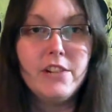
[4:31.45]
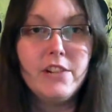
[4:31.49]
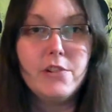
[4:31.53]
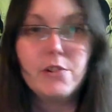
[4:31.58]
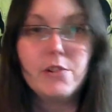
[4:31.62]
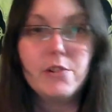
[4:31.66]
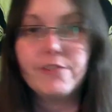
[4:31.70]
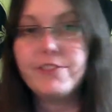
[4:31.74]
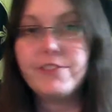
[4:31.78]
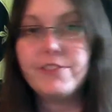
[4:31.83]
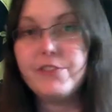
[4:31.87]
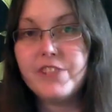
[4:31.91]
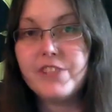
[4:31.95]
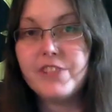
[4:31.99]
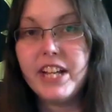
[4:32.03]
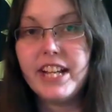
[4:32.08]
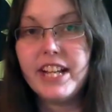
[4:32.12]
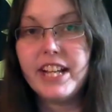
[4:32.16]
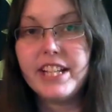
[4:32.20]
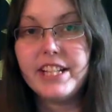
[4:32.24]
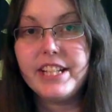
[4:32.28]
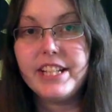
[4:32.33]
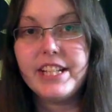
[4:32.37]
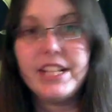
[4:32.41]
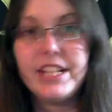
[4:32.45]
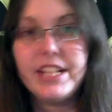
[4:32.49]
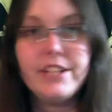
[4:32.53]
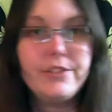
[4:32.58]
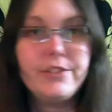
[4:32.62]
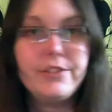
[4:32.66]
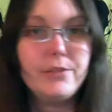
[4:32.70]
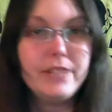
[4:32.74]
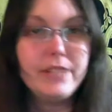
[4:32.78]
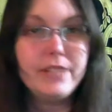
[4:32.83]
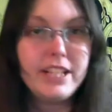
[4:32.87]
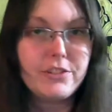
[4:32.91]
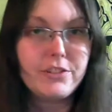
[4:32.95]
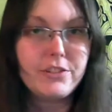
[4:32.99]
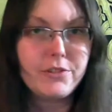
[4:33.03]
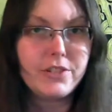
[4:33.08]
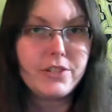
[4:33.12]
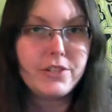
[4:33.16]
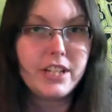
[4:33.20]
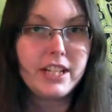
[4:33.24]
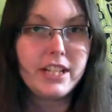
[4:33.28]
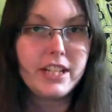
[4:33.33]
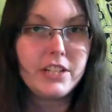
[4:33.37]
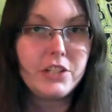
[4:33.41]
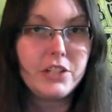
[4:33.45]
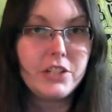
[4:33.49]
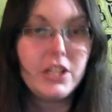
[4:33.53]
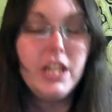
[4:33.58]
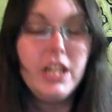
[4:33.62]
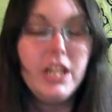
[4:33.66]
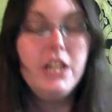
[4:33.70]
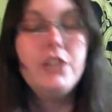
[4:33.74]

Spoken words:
or if you diet and don't exercise,